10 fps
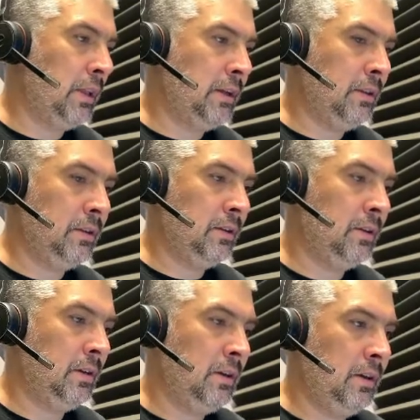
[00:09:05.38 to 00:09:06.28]
client,
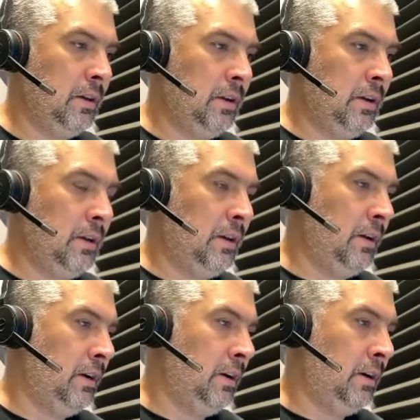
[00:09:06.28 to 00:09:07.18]

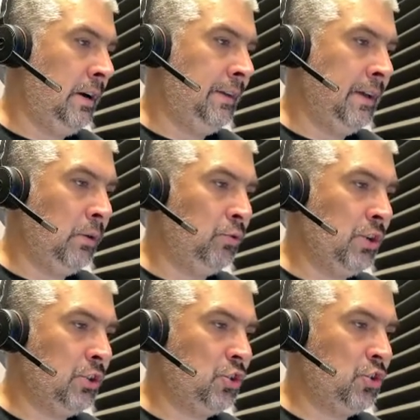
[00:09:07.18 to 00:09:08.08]
and I will
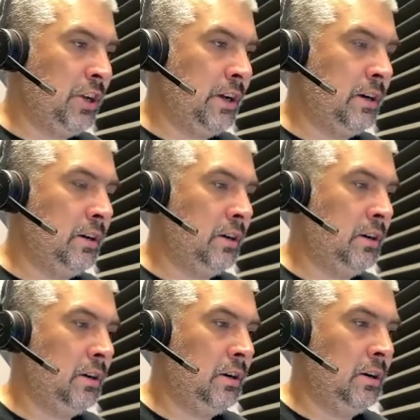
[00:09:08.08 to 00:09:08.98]
just check
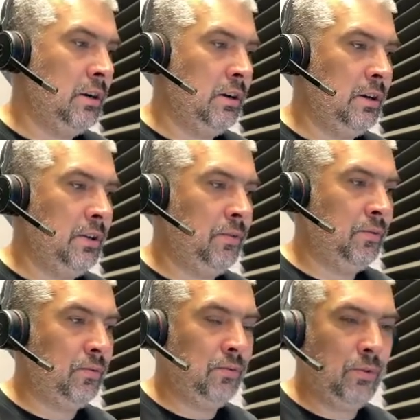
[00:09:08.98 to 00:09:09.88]
if
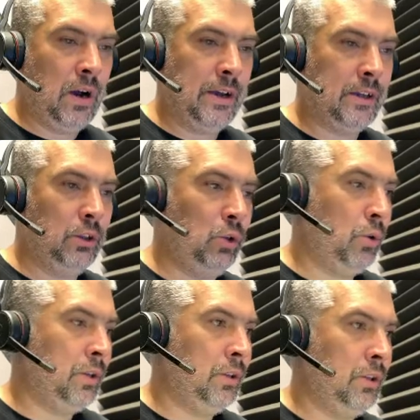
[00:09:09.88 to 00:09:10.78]
I can
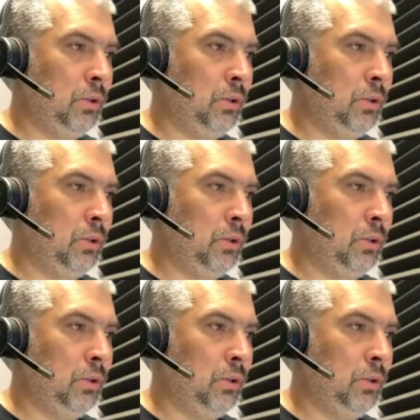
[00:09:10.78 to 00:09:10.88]
log in